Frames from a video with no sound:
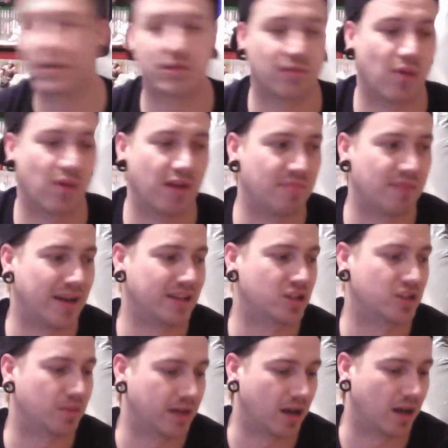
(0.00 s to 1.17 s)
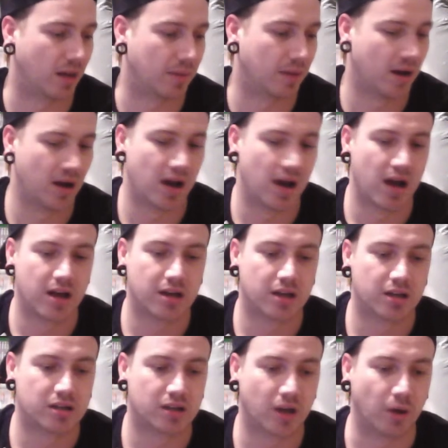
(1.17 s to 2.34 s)
of what I've managed to pick up.
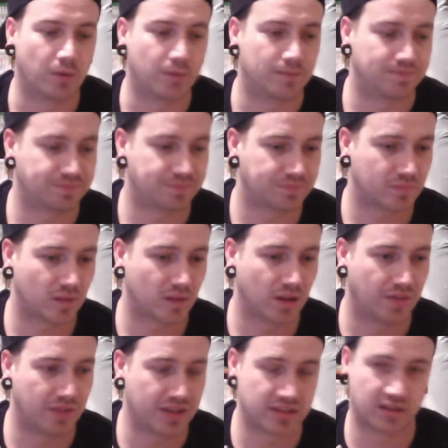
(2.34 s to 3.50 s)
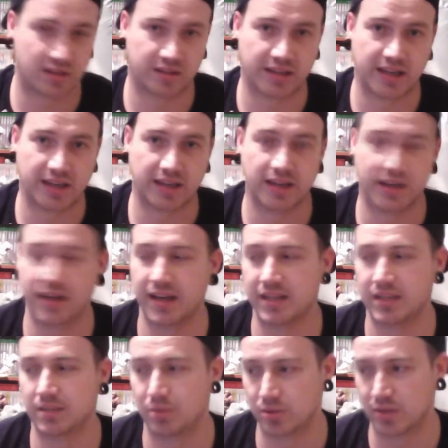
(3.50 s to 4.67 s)
So this Sunday is
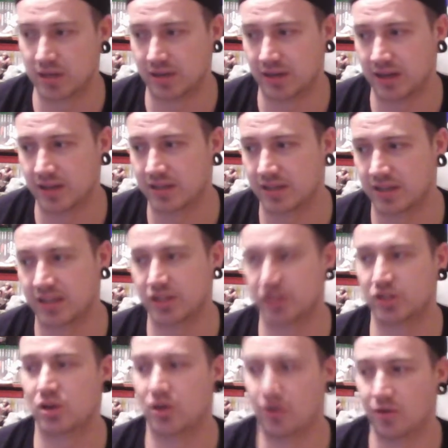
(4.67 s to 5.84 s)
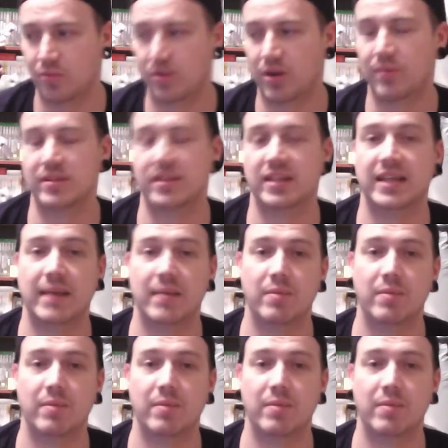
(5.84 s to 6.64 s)
a boot sale day. Sunday just gone, when I went to the gaming